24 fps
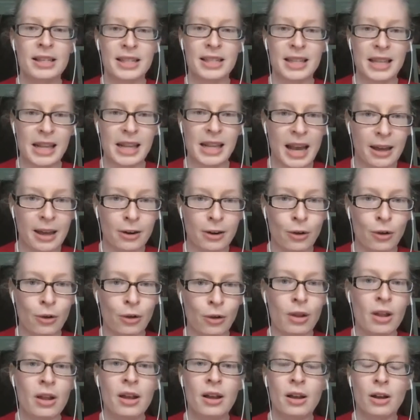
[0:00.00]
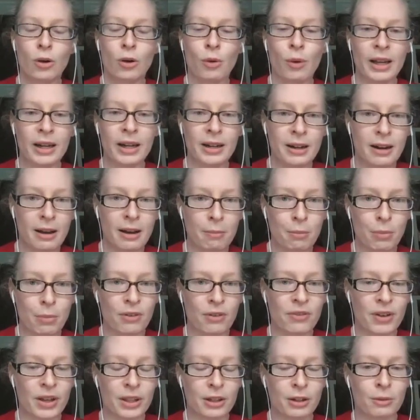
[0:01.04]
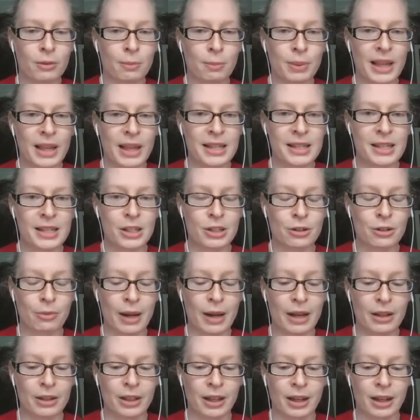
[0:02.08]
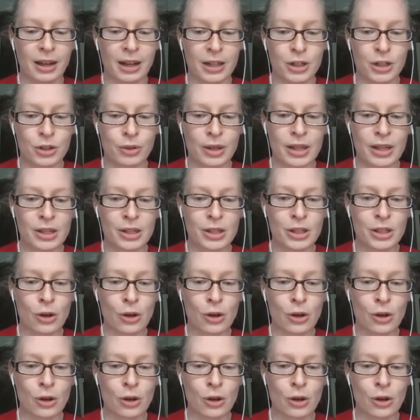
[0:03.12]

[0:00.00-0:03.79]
Seattle, quite a number of other places around the country.